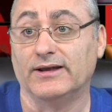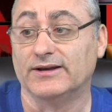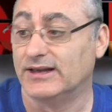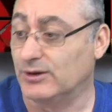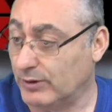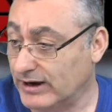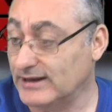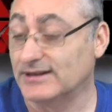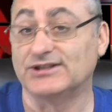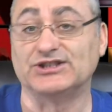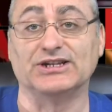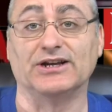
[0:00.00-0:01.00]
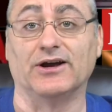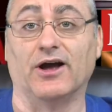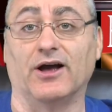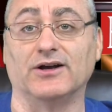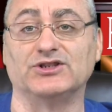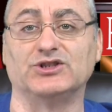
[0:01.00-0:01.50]
he went into the
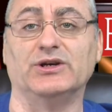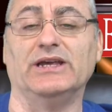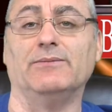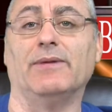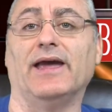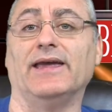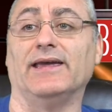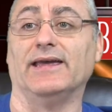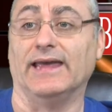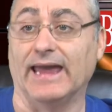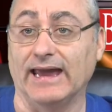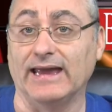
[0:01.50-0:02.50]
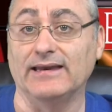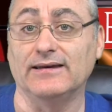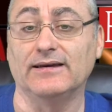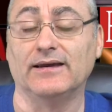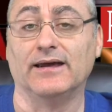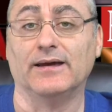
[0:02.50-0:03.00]
synagogue so he might
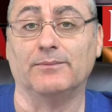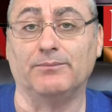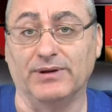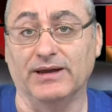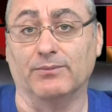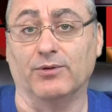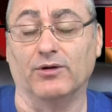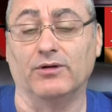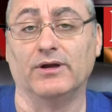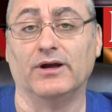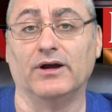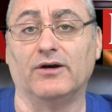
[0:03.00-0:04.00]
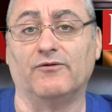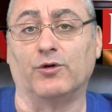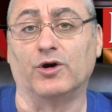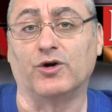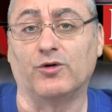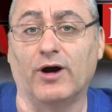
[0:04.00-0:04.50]
gain people
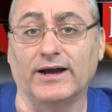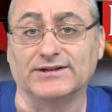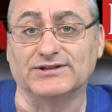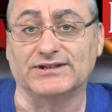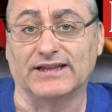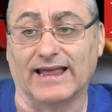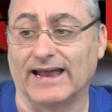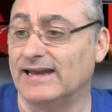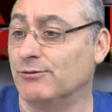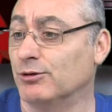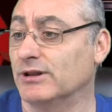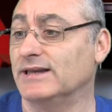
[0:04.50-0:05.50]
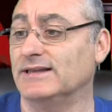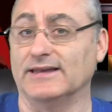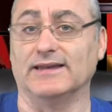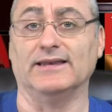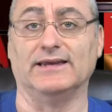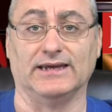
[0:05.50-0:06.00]
for Christ, and that he really
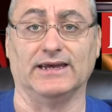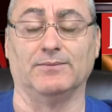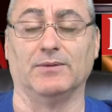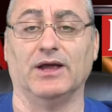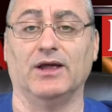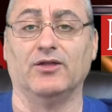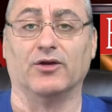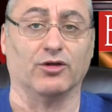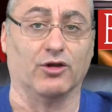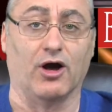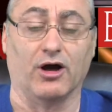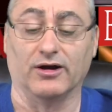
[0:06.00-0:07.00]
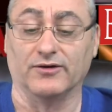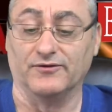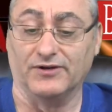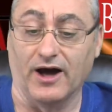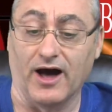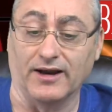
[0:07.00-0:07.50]
didn't keep the law of
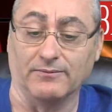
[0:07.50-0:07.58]
God.